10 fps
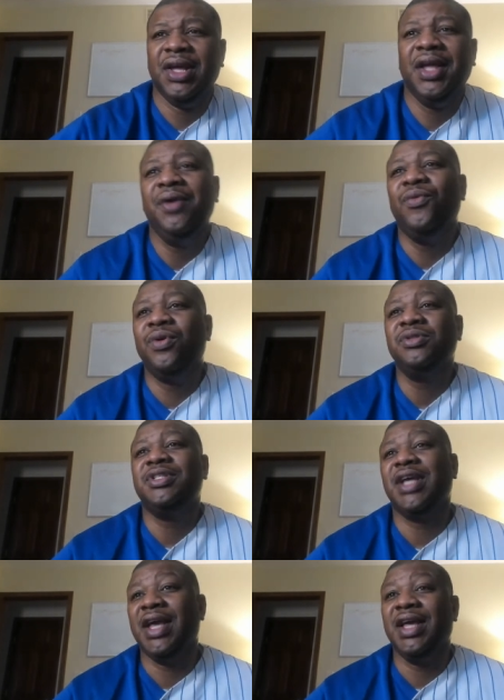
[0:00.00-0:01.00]
He
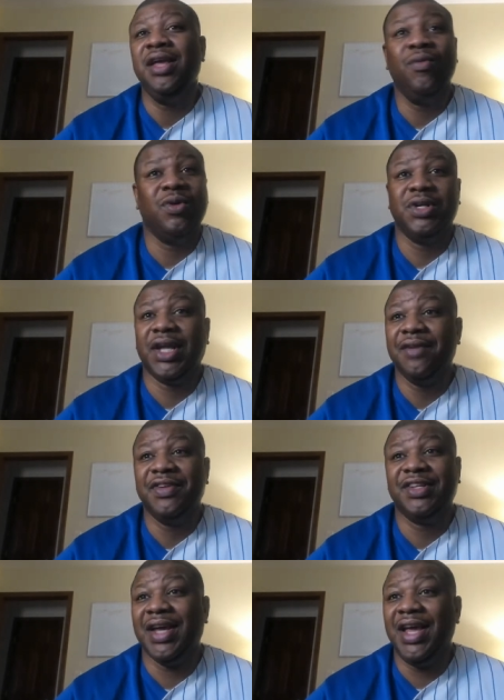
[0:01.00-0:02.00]
wants a, he want to give
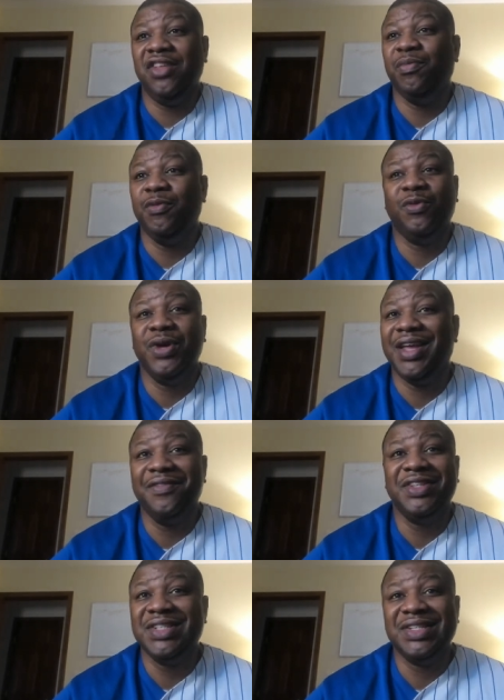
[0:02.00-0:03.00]
it to H before he
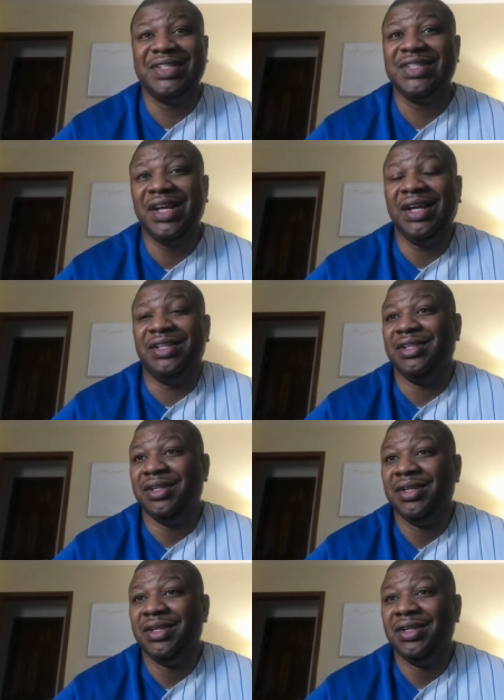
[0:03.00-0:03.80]
give it to his son.